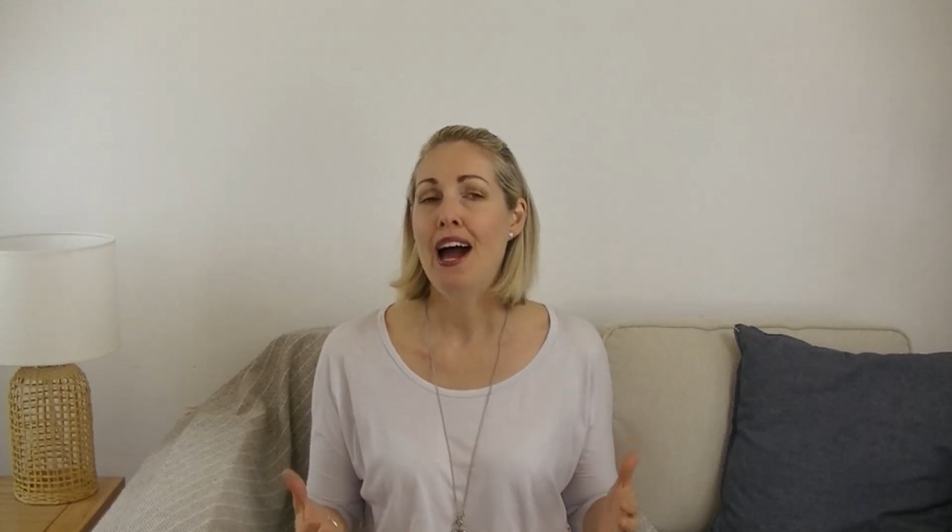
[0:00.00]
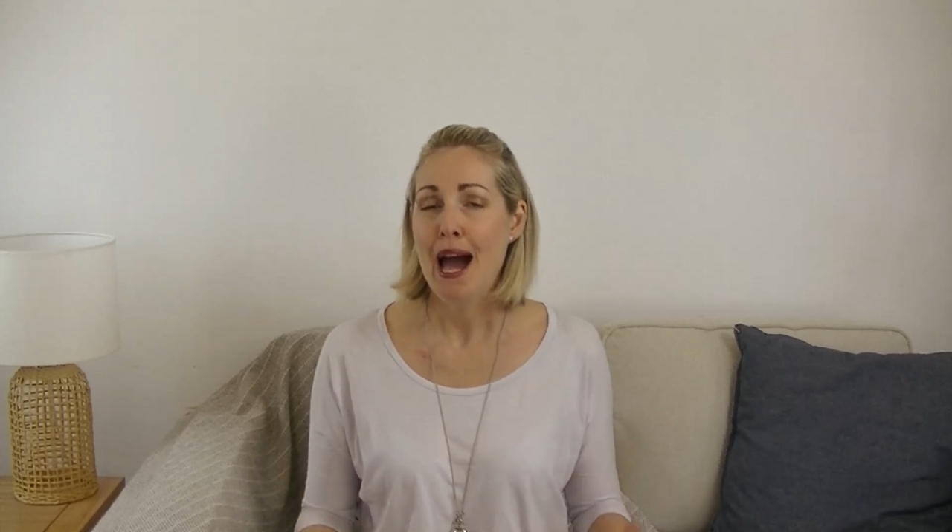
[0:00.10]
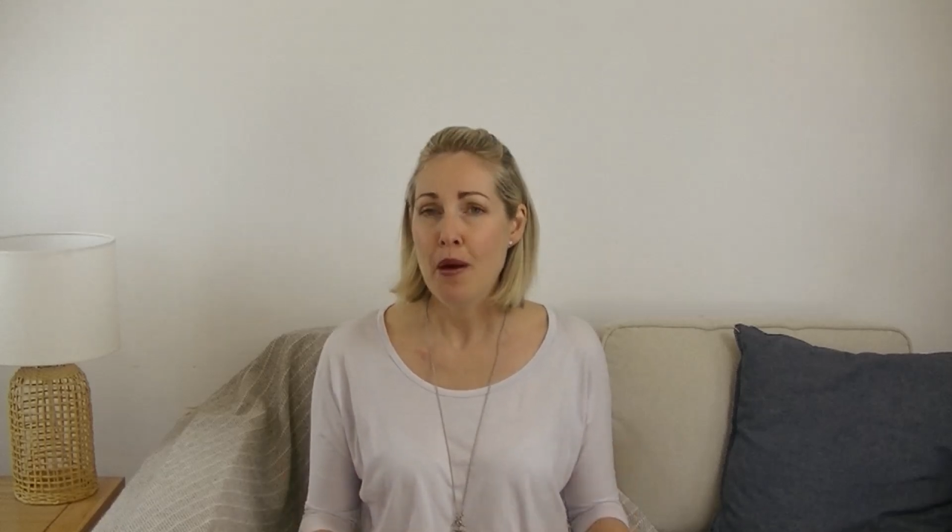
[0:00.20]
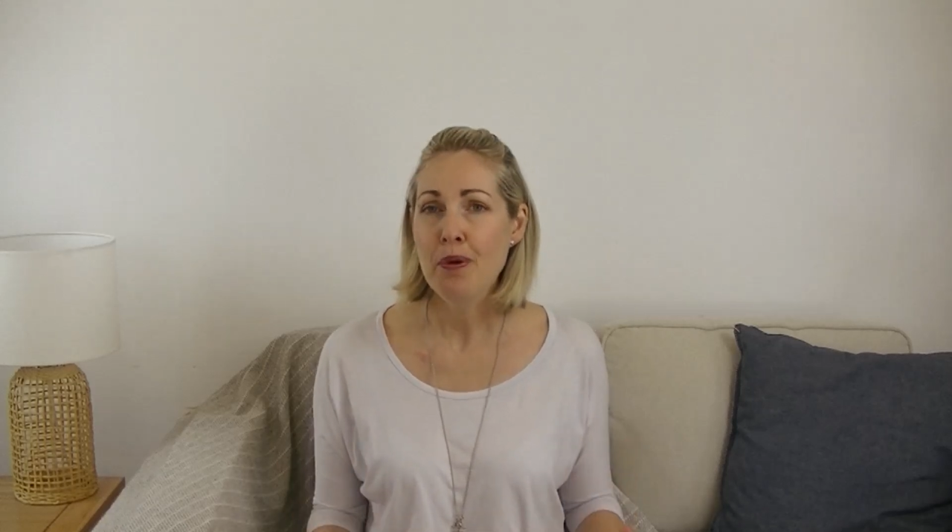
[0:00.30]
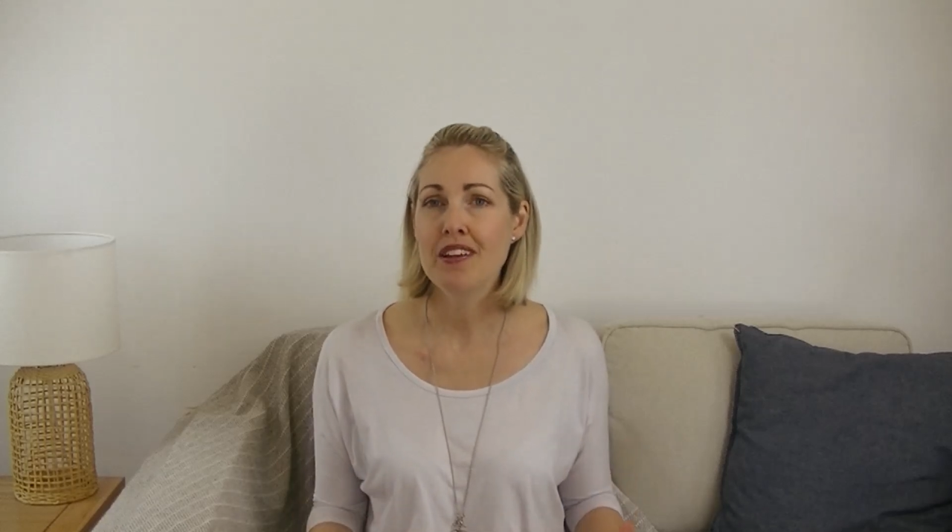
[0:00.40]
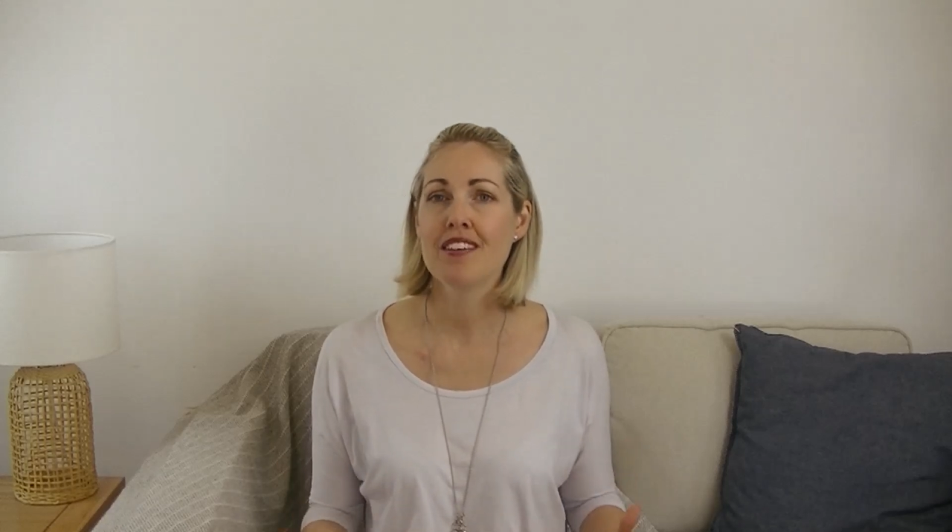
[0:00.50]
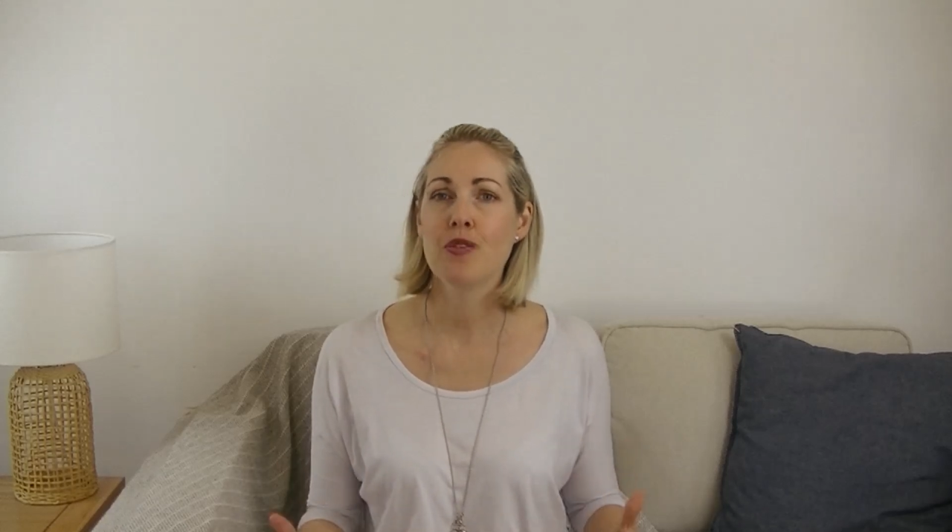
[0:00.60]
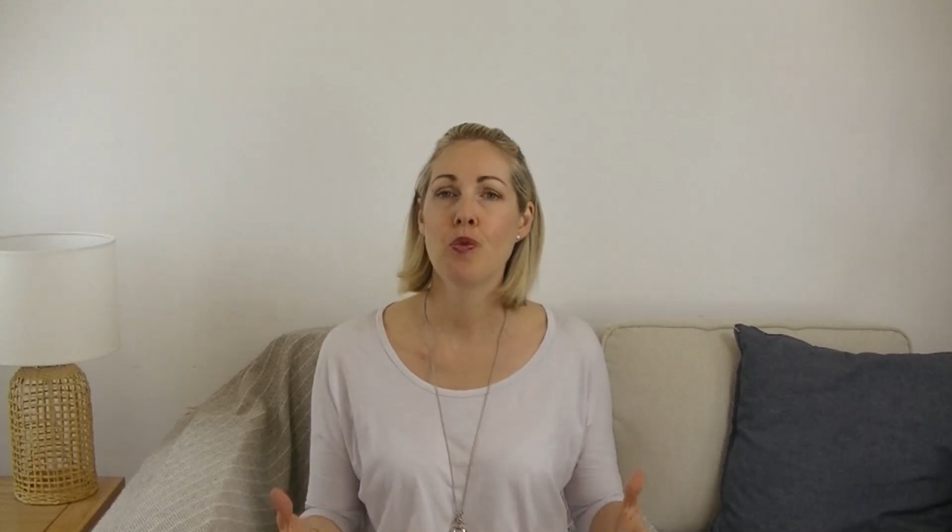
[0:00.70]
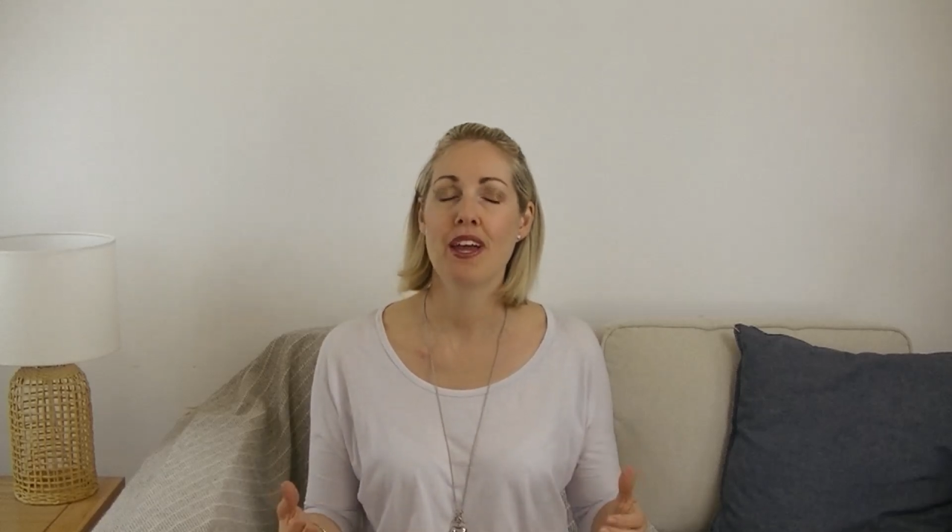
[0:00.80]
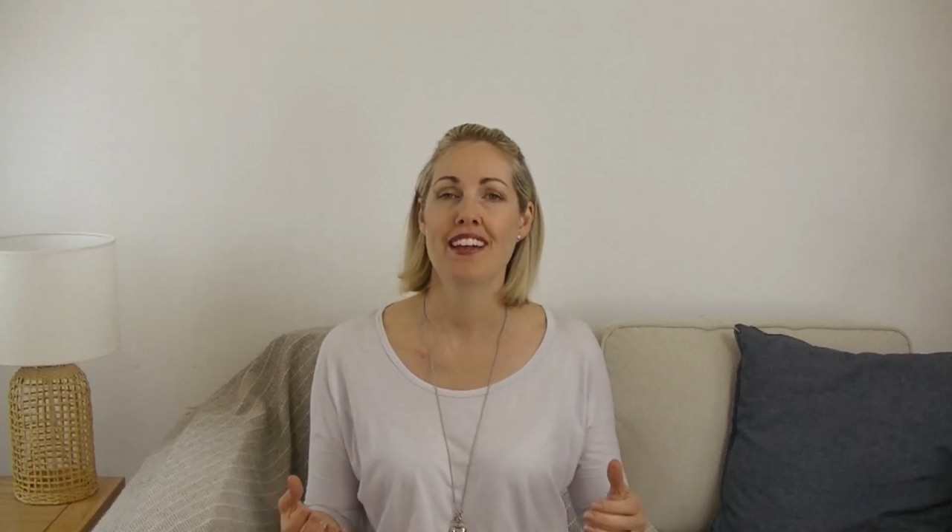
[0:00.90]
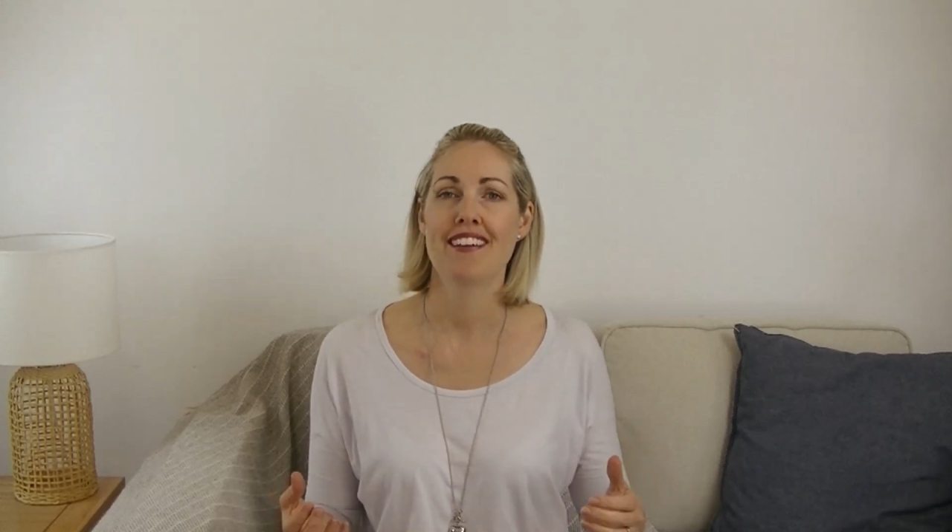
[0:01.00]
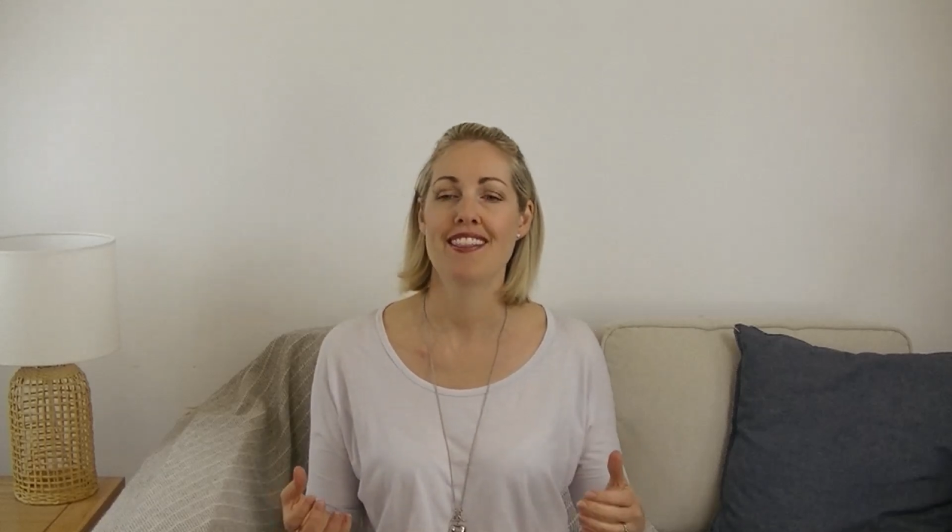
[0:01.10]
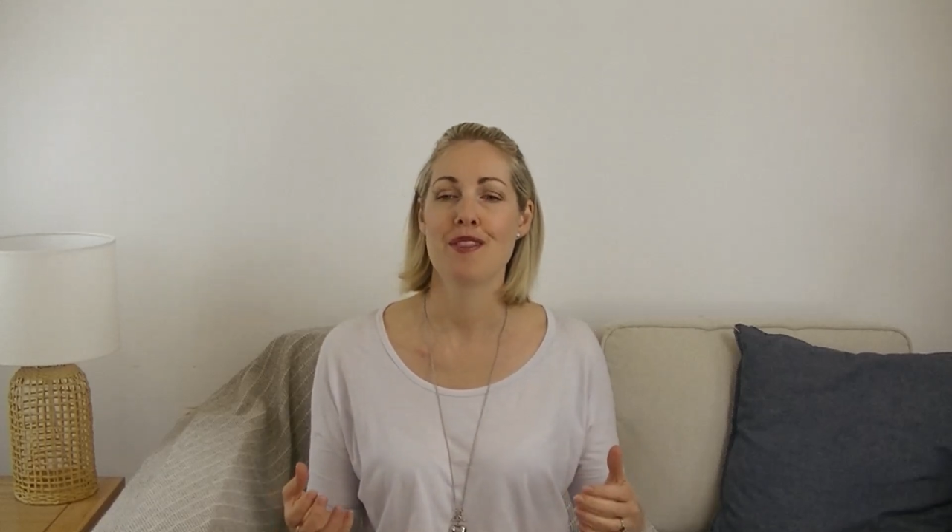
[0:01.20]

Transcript: happens when